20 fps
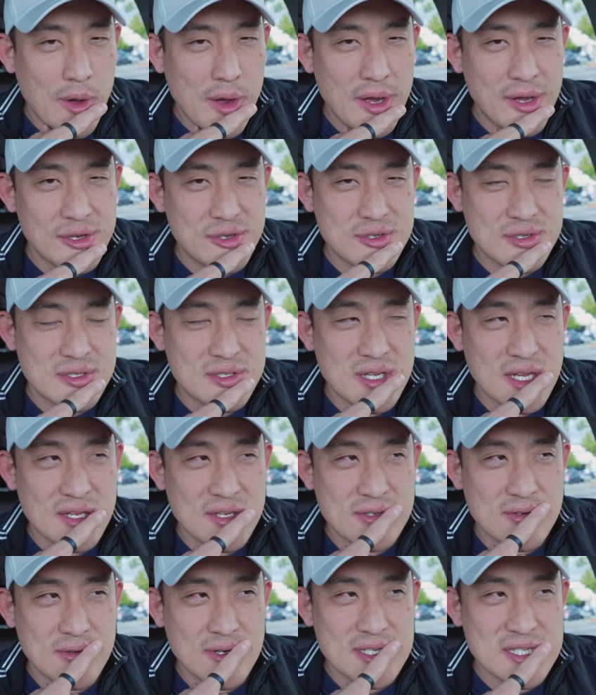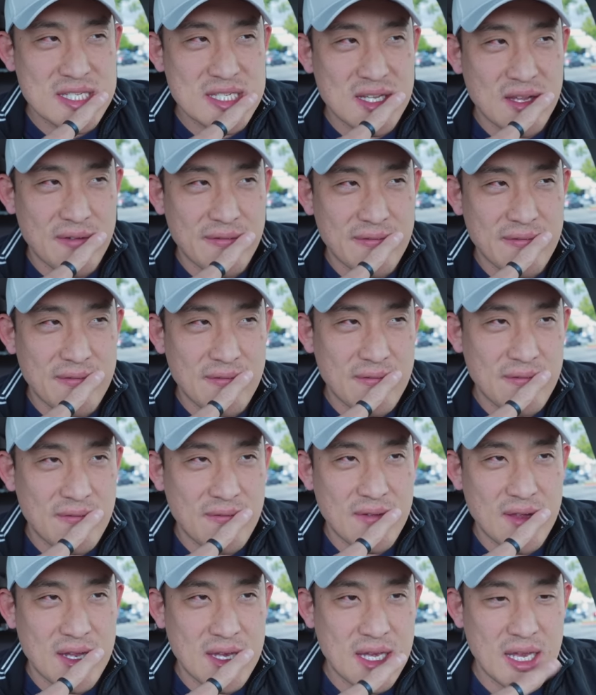Interesting choice
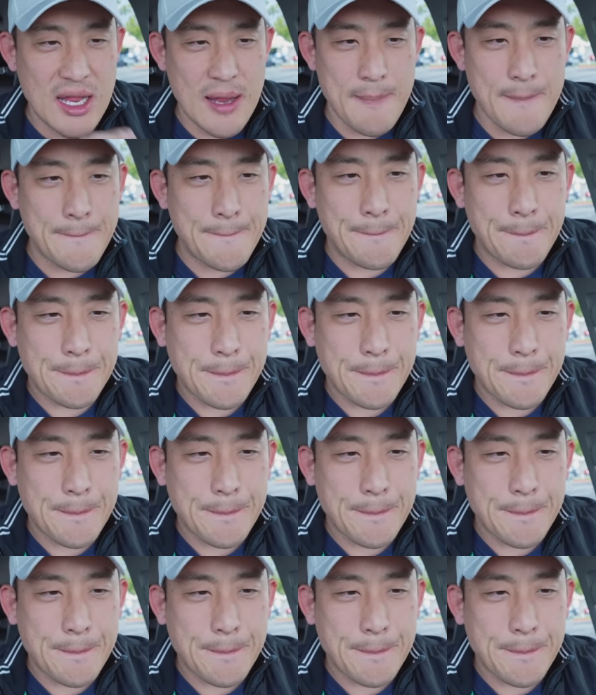of a name.